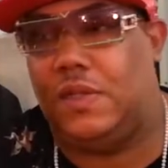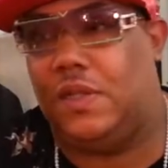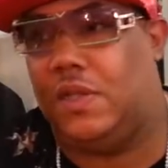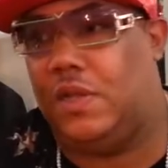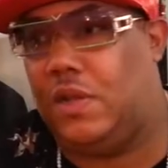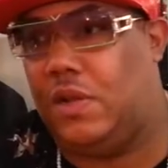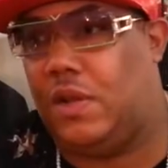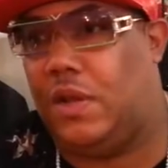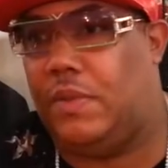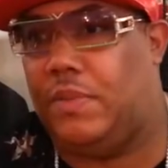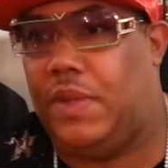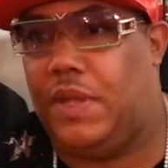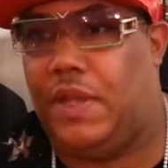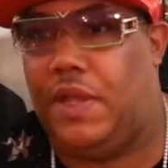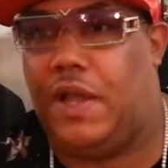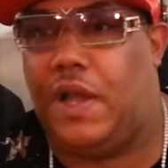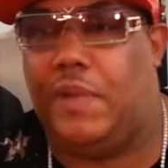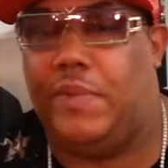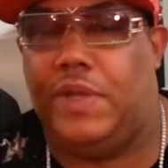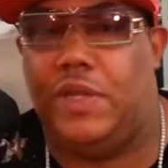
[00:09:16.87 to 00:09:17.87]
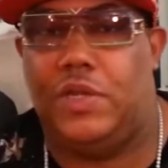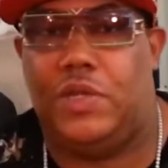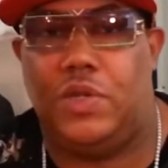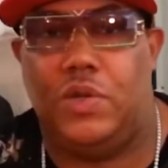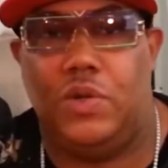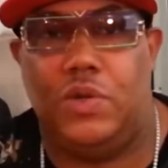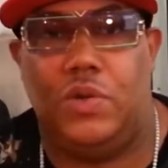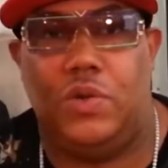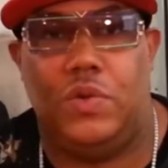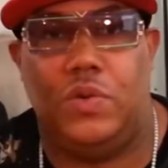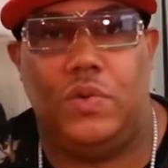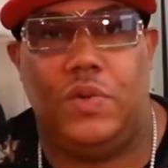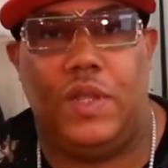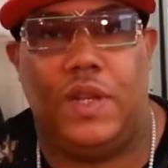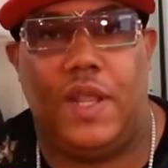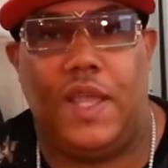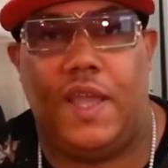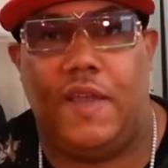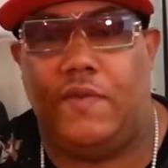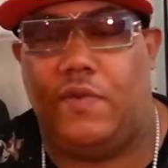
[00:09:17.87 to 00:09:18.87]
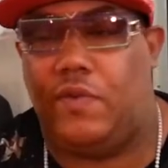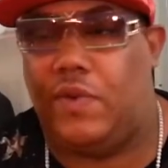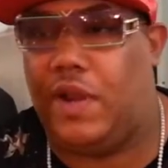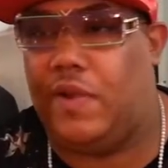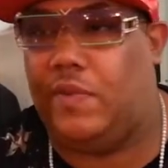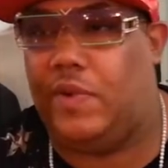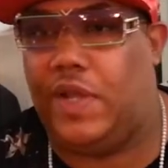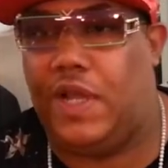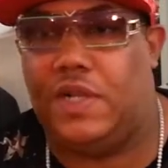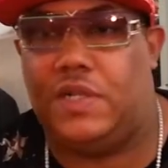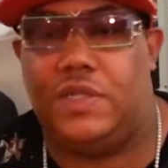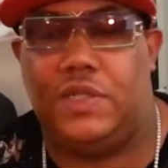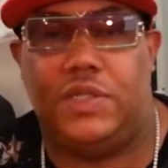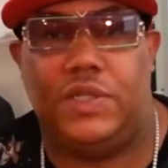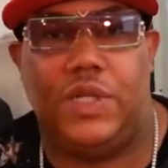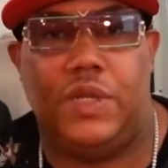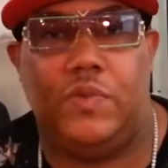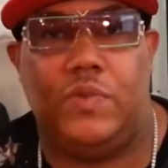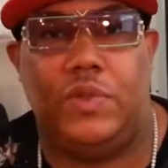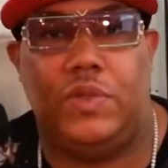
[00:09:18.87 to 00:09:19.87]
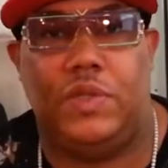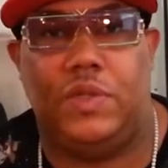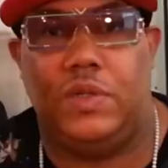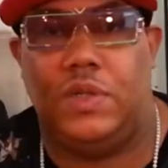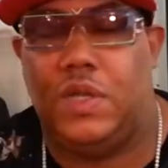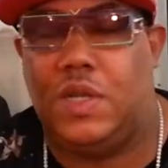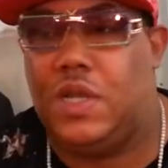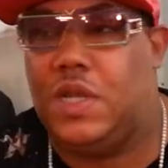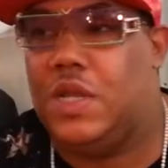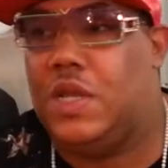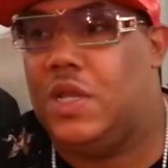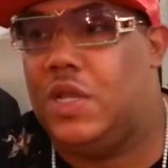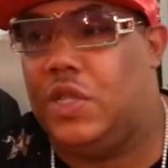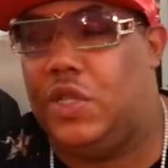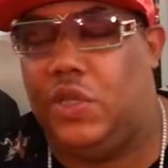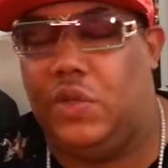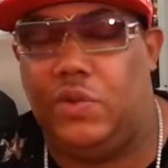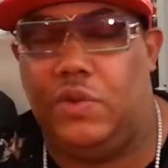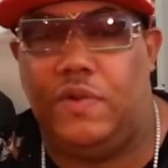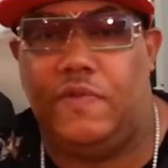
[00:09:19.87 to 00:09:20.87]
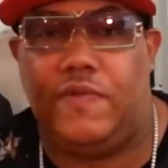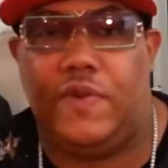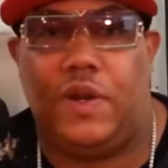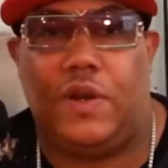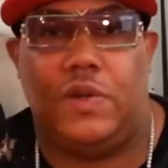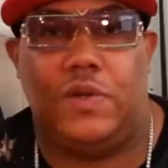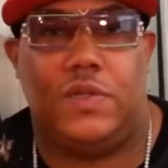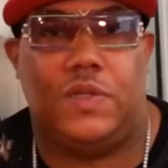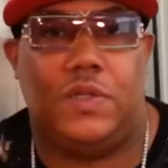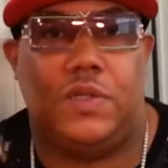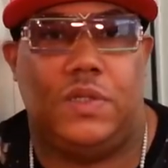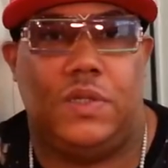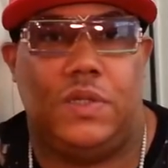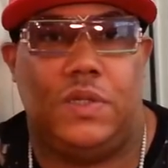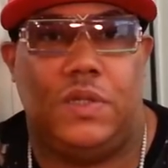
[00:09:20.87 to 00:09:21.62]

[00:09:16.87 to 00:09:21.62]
you know what I mean, I'm in tune and have a great relationship with the universe.